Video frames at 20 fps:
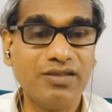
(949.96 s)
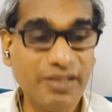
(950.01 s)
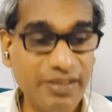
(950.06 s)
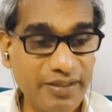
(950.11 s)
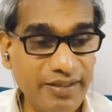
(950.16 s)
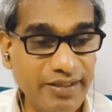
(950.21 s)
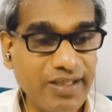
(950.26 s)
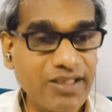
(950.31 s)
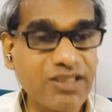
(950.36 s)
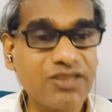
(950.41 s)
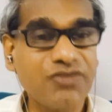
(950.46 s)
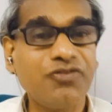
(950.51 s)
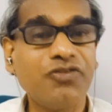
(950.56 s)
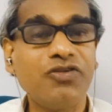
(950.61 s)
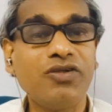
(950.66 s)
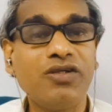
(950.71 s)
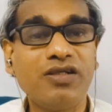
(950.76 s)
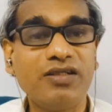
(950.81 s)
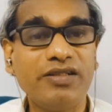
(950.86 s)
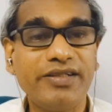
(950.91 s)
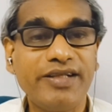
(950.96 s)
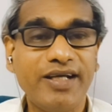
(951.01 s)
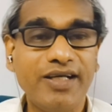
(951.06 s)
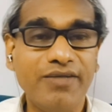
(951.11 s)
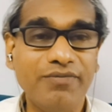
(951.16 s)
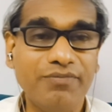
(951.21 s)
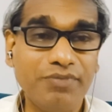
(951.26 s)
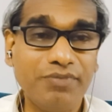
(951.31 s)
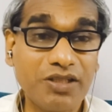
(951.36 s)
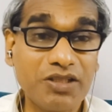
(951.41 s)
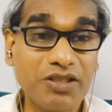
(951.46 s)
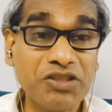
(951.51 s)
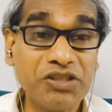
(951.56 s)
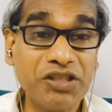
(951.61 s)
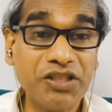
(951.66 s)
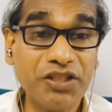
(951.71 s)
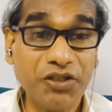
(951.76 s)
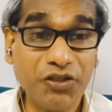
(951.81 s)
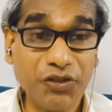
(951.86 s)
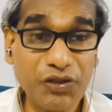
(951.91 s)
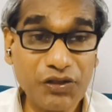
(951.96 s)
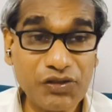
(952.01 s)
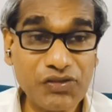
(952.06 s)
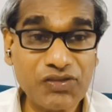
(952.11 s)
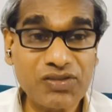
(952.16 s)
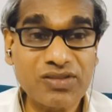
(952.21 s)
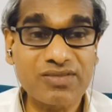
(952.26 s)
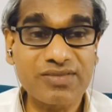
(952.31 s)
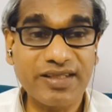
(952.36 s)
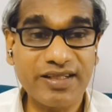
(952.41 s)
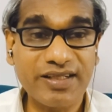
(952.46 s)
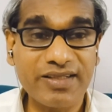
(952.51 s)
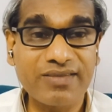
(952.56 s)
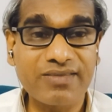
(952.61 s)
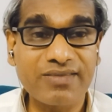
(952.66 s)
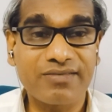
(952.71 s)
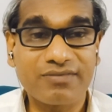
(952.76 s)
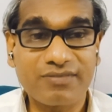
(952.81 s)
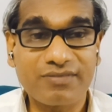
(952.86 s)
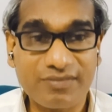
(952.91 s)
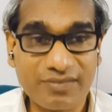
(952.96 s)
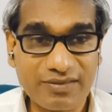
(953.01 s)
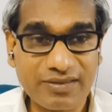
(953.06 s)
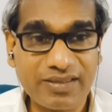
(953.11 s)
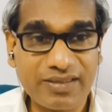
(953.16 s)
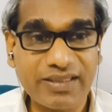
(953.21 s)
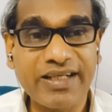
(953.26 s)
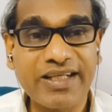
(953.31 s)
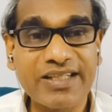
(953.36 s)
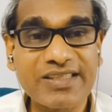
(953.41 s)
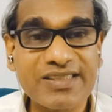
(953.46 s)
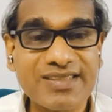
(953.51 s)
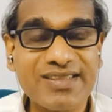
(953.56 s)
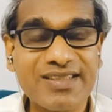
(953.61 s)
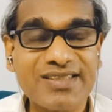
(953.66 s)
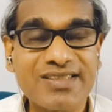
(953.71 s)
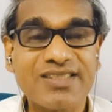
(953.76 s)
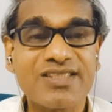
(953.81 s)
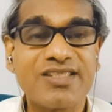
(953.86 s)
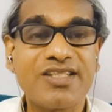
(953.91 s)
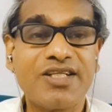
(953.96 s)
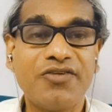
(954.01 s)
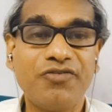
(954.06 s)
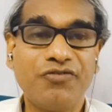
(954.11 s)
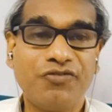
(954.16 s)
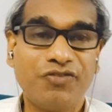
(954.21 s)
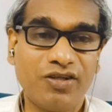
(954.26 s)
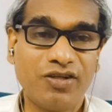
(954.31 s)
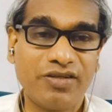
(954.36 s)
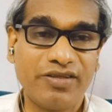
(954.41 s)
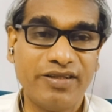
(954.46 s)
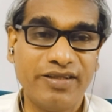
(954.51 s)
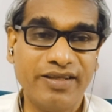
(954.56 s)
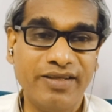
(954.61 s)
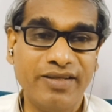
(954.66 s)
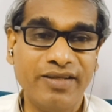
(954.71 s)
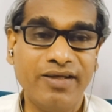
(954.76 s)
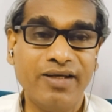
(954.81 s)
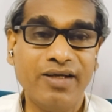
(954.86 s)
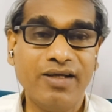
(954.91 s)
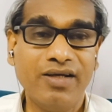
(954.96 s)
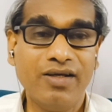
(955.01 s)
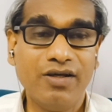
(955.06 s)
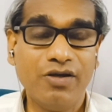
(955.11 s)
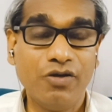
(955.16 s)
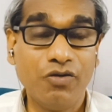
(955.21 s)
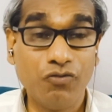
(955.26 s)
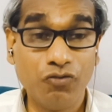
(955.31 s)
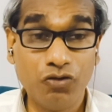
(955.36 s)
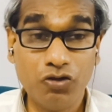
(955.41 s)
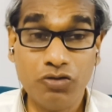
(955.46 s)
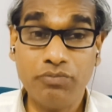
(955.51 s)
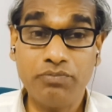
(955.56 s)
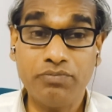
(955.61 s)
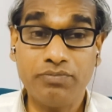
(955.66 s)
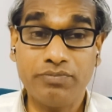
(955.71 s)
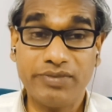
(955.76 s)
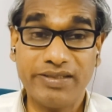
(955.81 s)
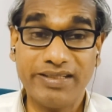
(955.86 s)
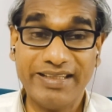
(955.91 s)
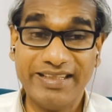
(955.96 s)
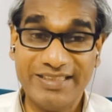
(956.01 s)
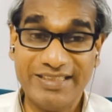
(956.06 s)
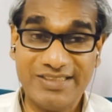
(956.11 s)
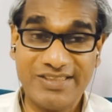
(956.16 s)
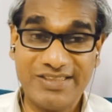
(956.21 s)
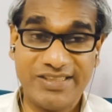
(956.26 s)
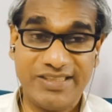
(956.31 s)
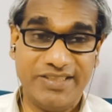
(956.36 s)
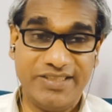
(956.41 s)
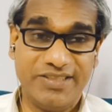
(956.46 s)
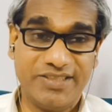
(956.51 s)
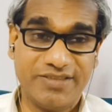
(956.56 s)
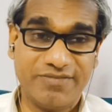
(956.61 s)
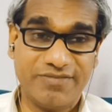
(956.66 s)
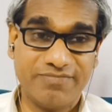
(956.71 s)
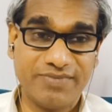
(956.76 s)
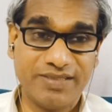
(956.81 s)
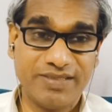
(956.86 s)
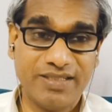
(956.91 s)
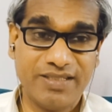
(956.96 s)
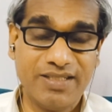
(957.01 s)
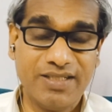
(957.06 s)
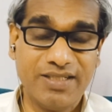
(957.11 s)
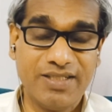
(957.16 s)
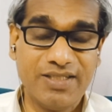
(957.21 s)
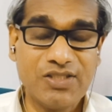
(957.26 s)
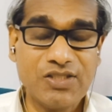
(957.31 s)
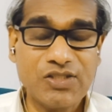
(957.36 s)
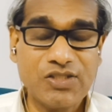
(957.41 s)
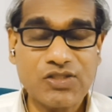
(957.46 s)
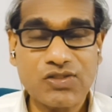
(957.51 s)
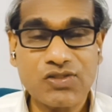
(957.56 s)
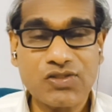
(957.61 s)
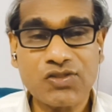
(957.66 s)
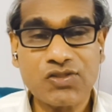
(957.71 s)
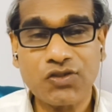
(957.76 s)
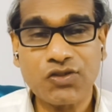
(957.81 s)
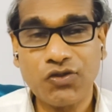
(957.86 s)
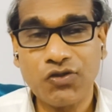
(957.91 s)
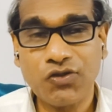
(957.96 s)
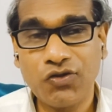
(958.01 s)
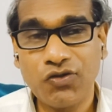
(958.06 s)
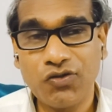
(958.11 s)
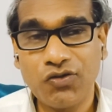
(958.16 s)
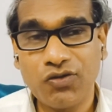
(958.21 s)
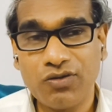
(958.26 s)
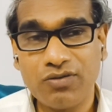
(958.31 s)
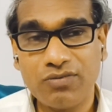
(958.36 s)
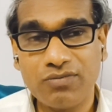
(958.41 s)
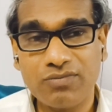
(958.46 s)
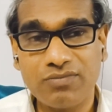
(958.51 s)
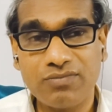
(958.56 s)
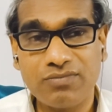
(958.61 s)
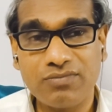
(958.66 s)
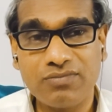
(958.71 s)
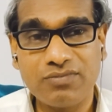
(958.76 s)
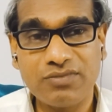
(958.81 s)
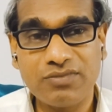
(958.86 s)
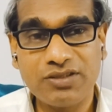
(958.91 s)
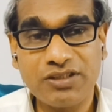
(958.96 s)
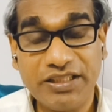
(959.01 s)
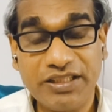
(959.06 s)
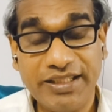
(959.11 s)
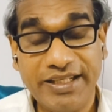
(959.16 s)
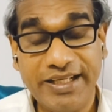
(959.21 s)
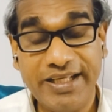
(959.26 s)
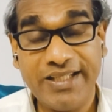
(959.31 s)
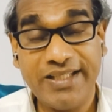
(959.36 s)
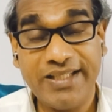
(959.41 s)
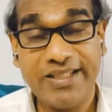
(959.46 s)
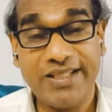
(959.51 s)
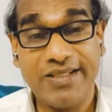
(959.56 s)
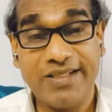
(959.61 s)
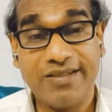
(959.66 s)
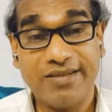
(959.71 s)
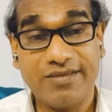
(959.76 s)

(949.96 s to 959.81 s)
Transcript: She takes food on time because she knows that it is necessary for the womb inside. So she take